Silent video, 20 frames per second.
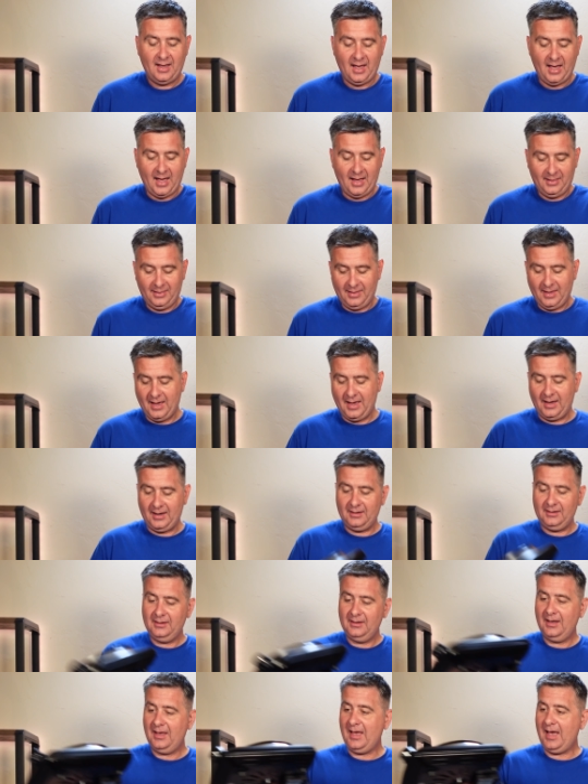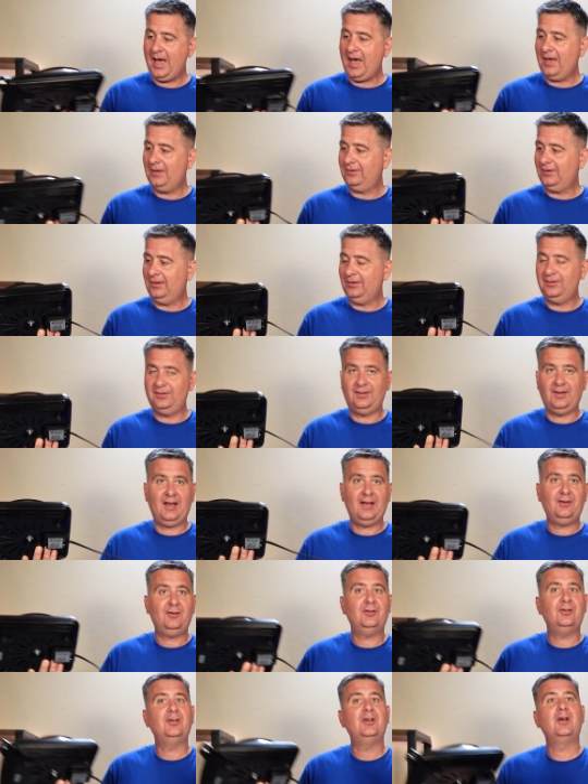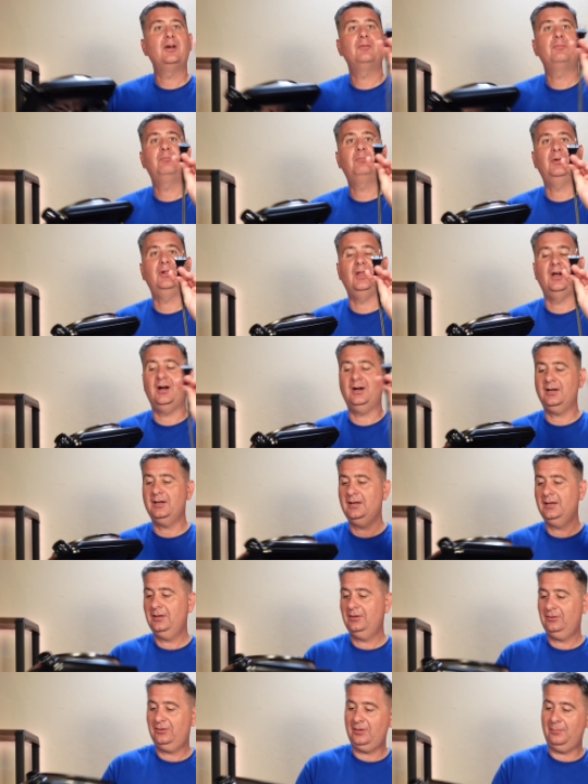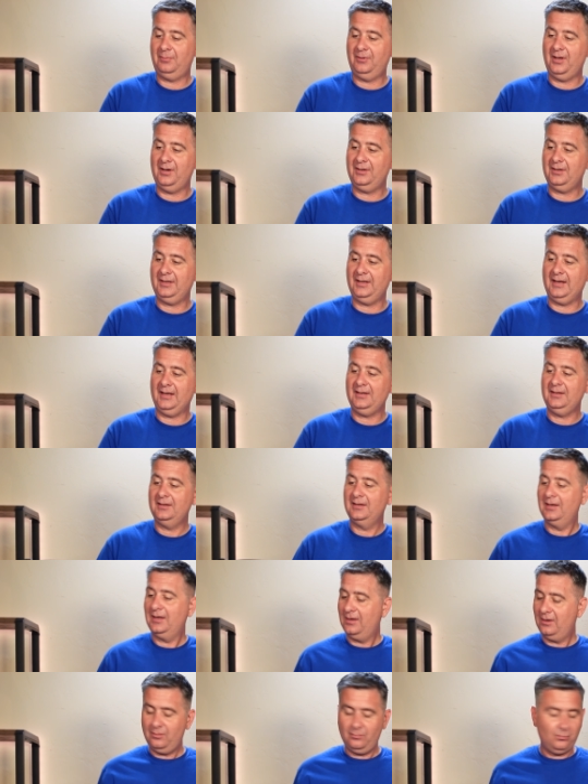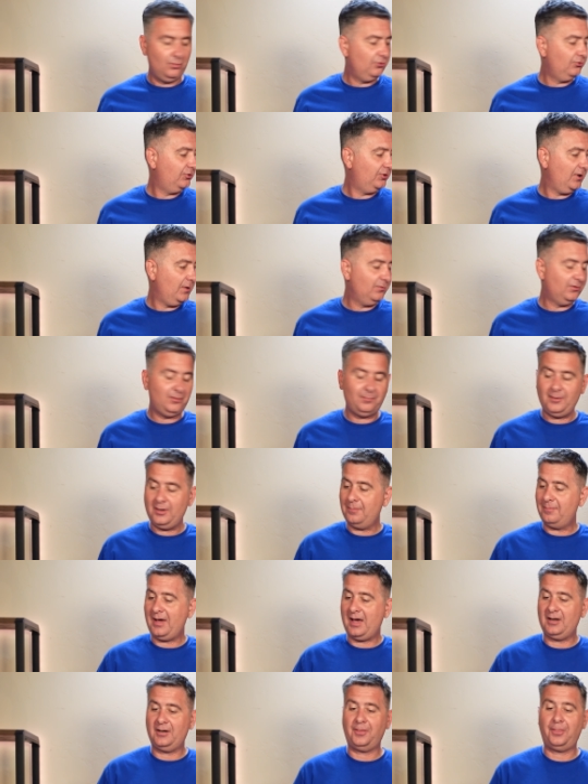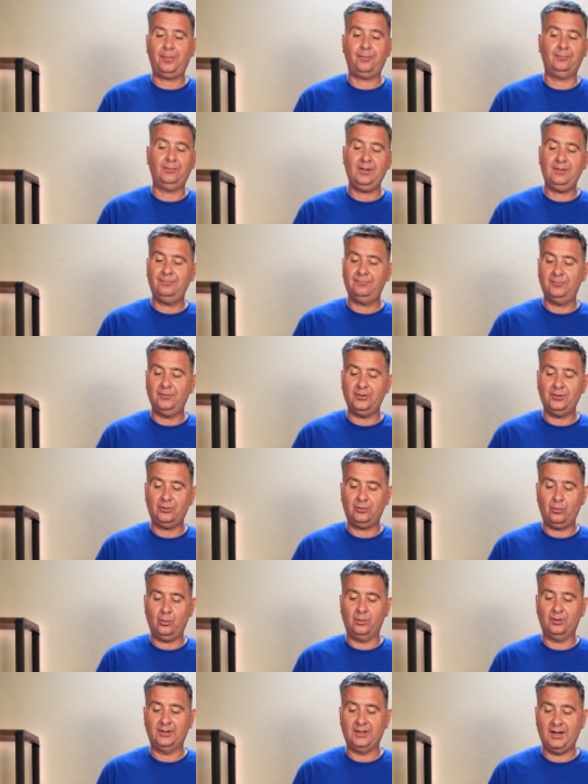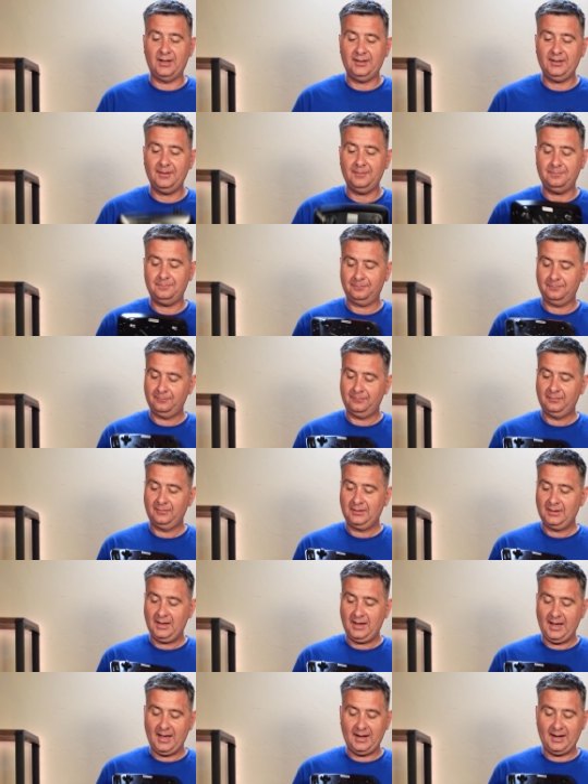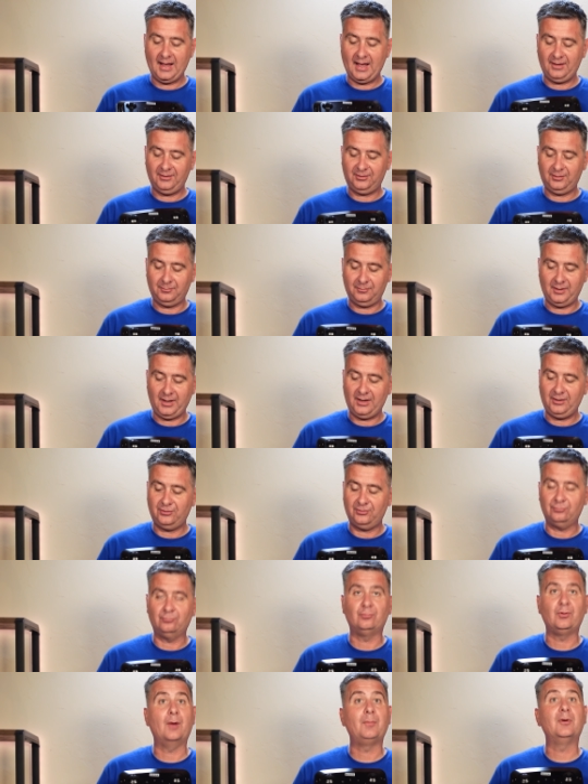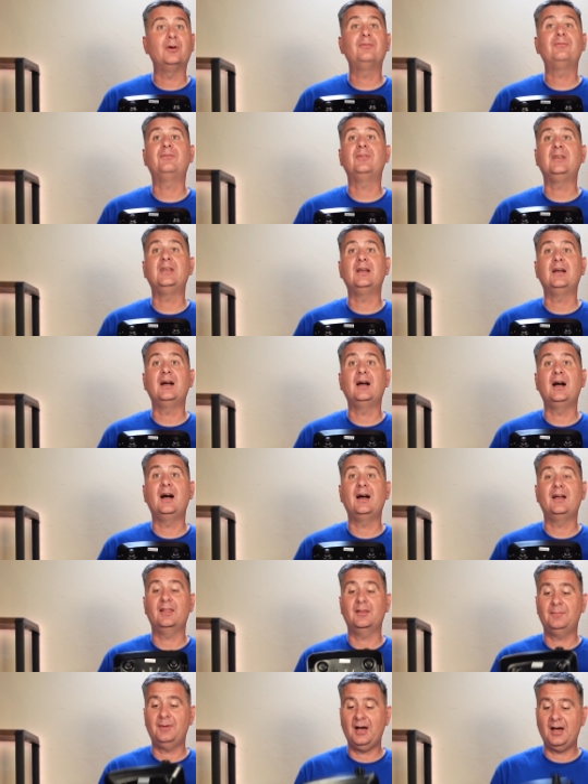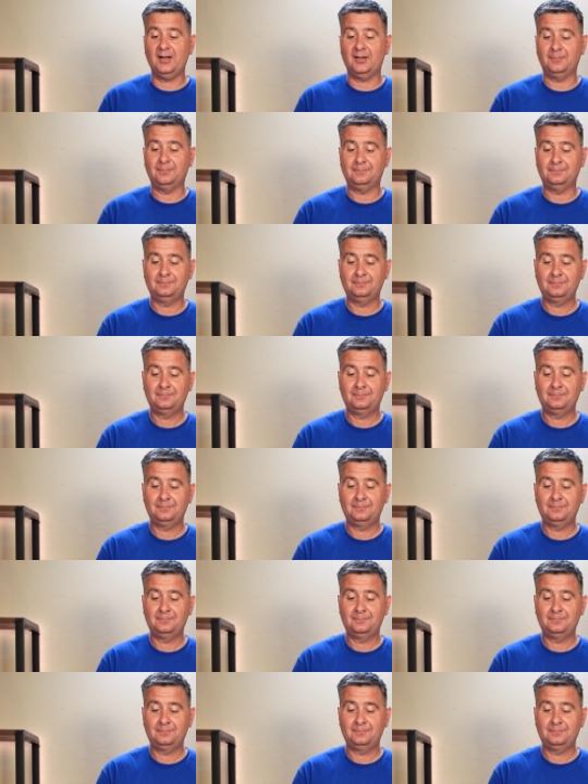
And then it has a standard plug to plug it in which seems to be about a three foot cord on it, and it has some nice rubber feet on the bottom.